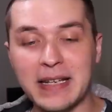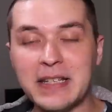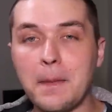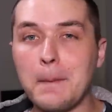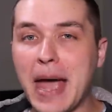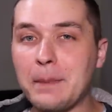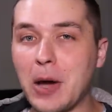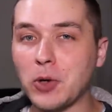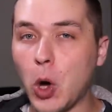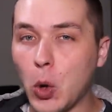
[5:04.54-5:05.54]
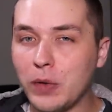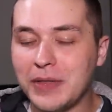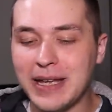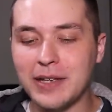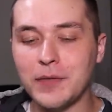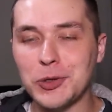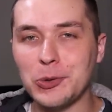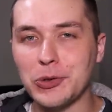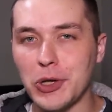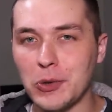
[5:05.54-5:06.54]
I need to map out all of the
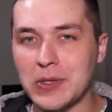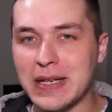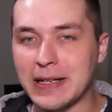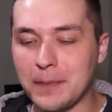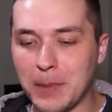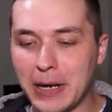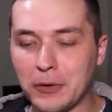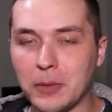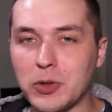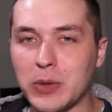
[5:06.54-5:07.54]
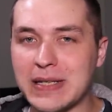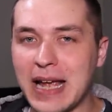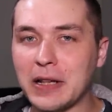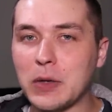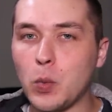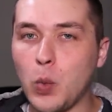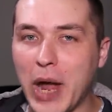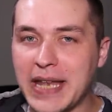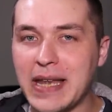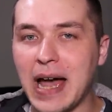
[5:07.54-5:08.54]
individual notes and compare them to exactly
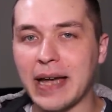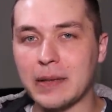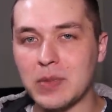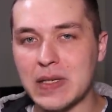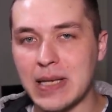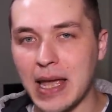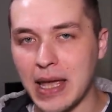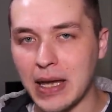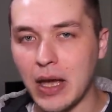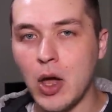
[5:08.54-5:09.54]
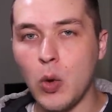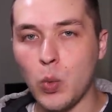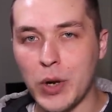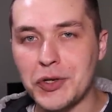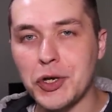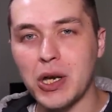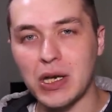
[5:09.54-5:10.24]
when I am saying which